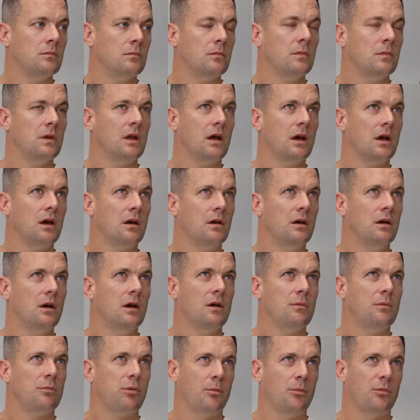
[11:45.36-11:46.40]
Yeah.
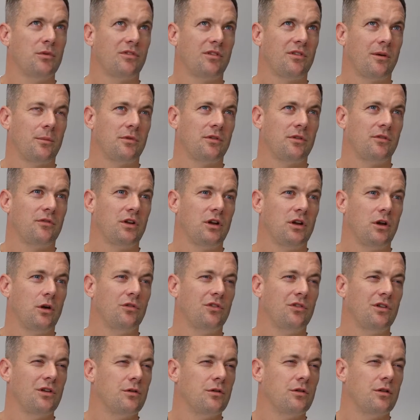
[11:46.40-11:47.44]
Problem with some of the videos
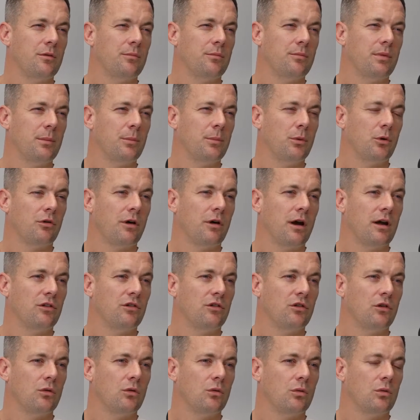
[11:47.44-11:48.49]
that people create
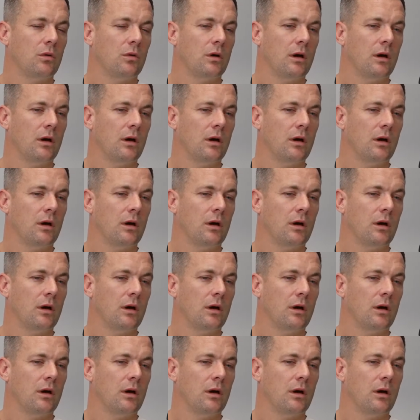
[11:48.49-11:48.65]
too,